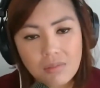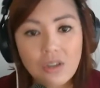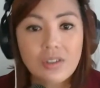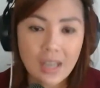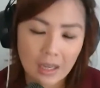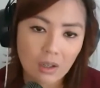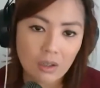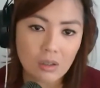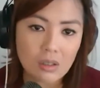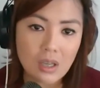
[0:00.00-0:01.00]
So Santa
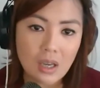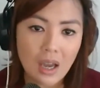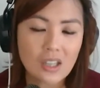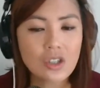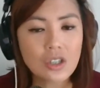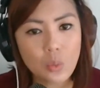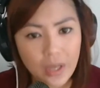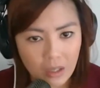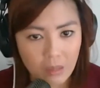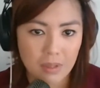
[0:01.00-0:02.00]
Claus has just
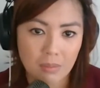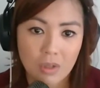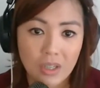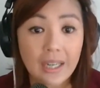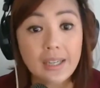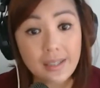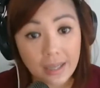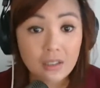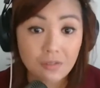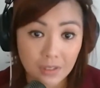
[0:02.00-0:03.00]
woken up in the morning. He's
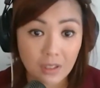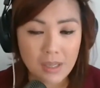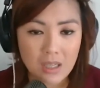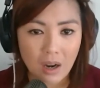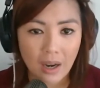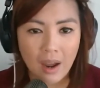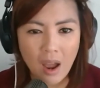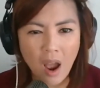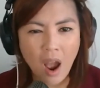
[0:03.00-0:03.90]
actually feeling a bit tired.